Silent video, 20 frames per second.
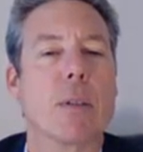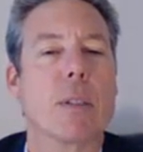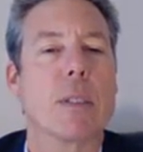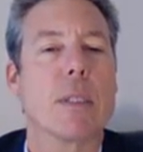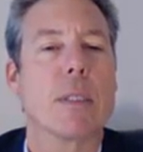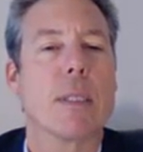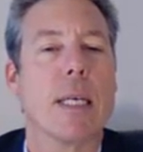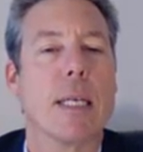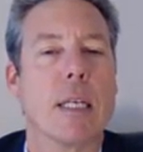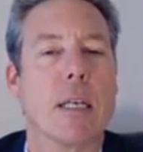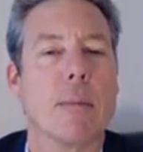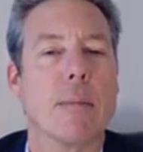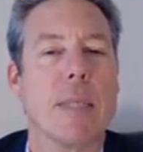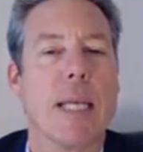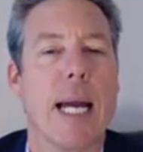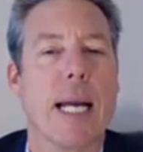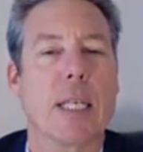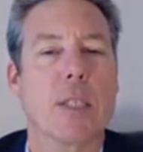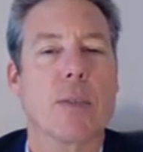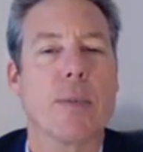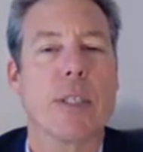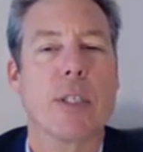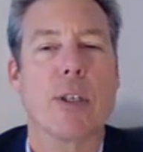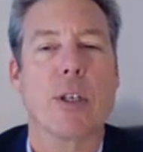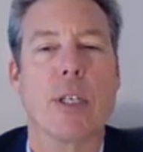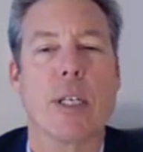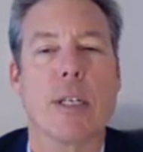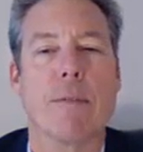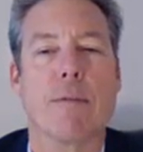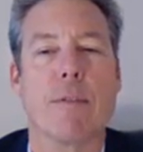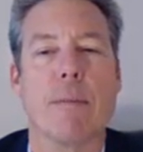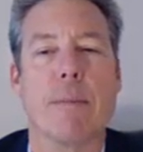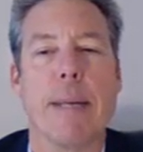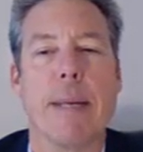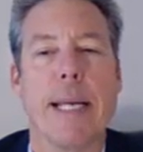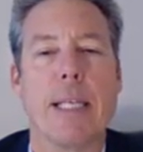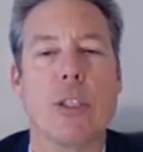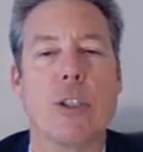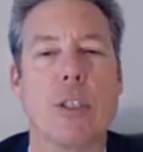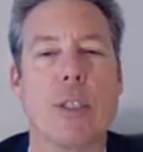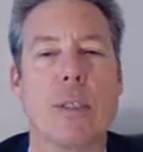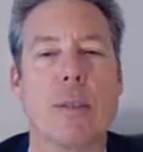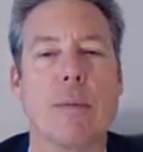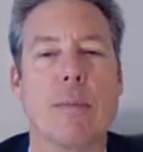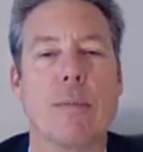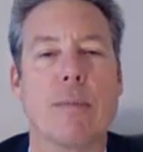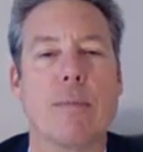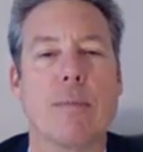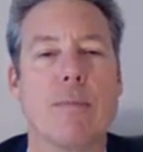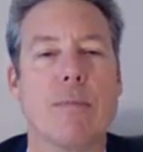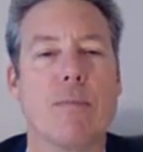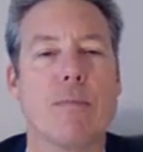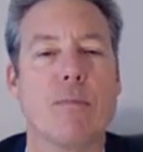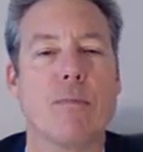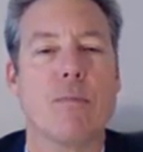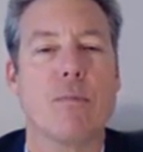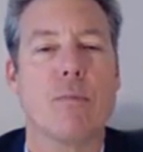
Federal income tax return information.